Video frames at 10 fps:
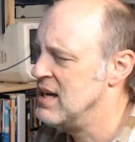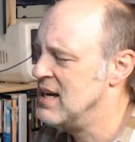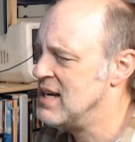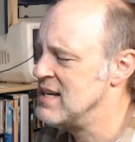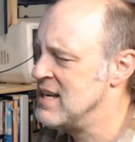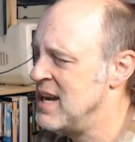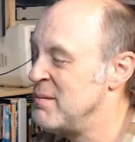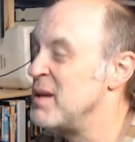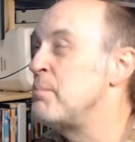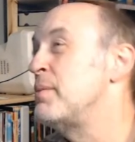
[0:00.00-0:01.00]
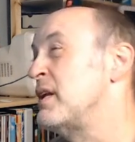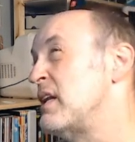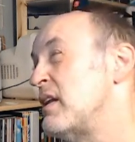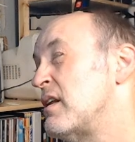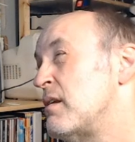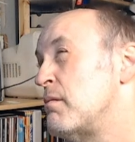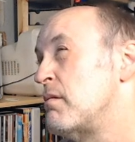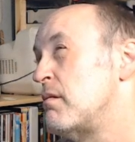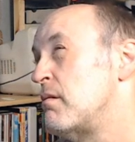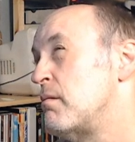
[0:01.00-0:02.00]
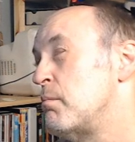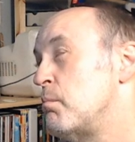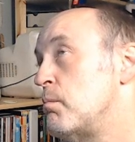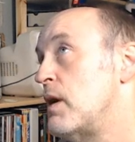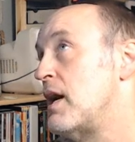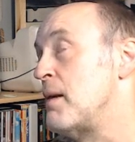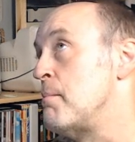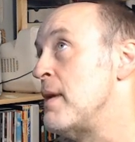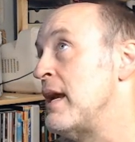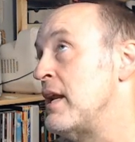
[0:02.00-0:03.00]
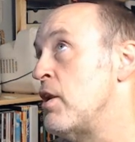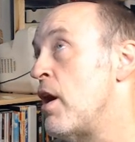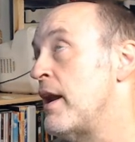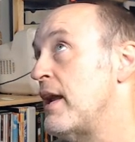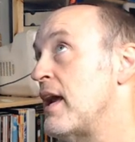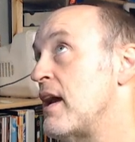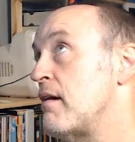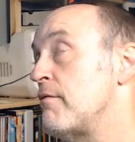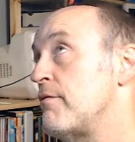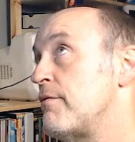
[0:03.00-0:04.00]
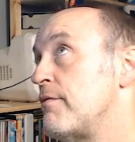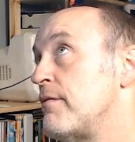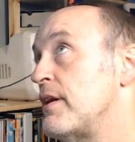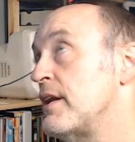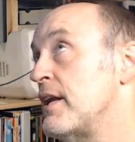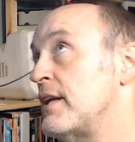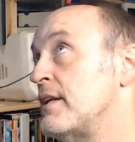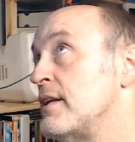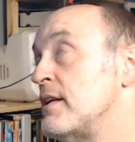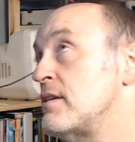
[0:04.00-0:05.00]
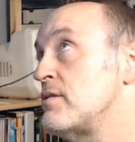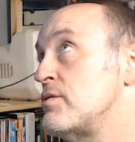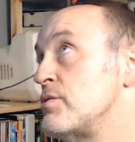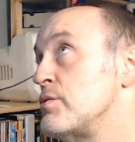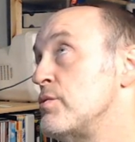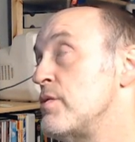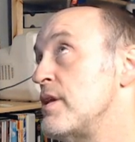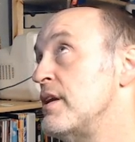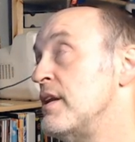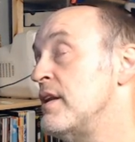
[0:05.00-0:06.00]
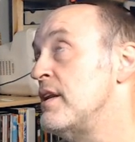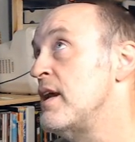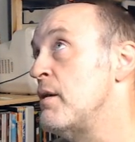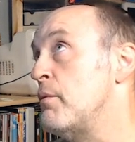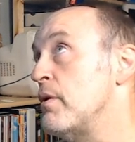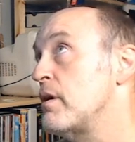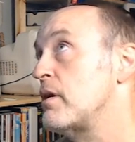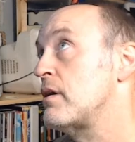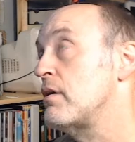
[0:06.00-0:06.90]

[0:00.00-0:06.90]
I named it, but I may not have connected it to the network.